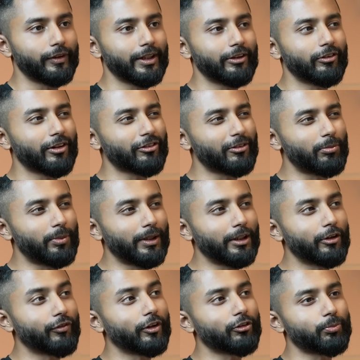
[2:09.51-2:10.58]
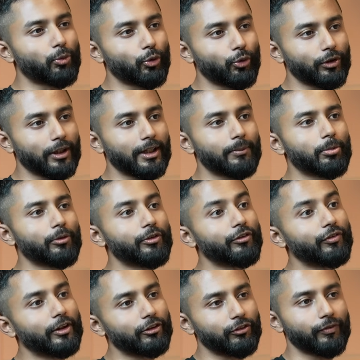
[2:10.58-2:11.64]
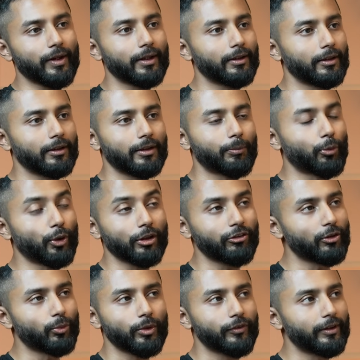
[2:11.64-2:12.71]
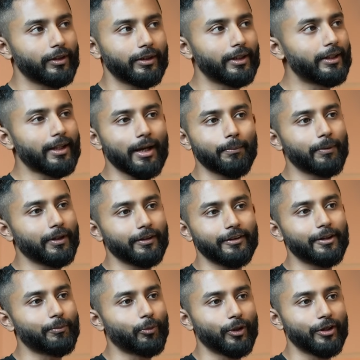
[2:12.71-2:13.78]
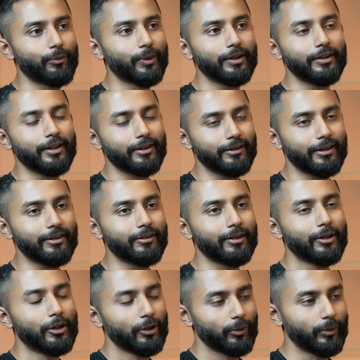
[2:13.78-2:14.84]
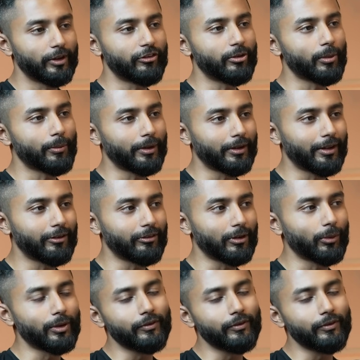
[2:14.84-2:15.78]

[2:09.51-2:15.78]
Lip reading: They just built the first prototype of the first fan. The production didn't happen at that point when Shivam had reached out.